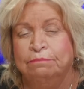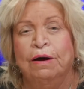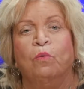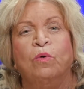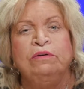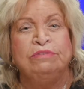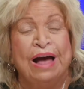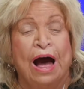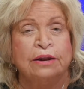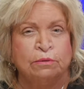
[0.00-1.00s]
But we've
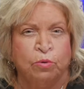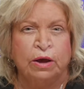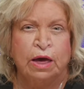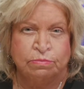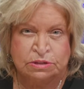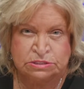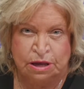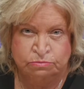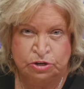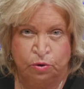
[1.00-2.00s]
got to bring up the
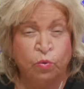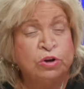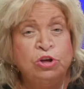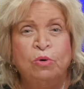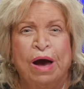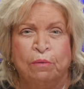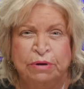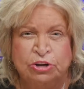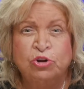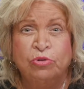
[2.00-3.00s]
subject. Will you help
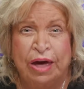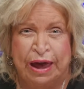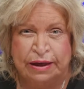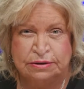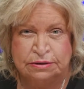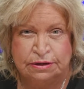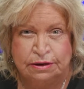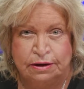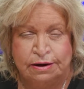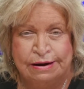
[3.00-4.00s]
me do that?
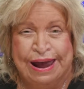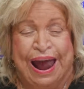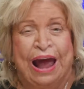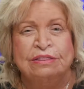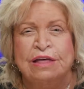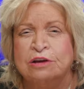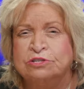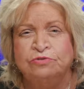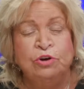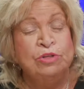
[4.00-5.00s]
And those
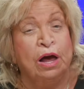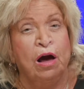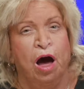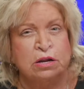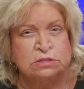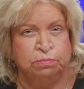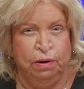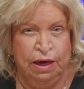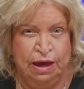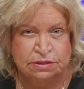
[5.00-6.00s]
of you that God has
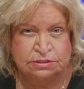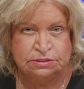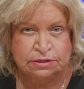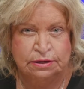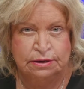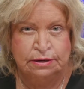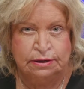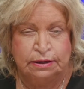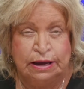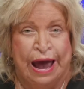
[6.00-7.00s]
blessed,
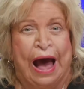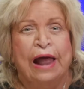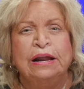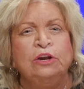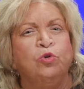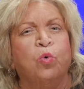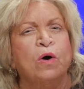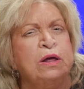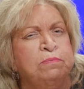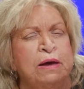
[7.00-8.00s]
I need
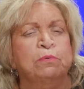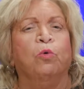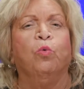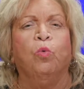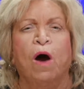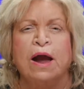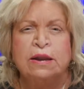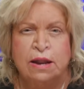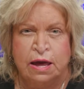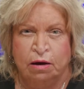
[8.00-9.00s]
20 people
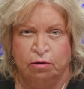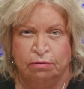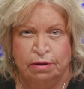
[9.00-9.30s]
right now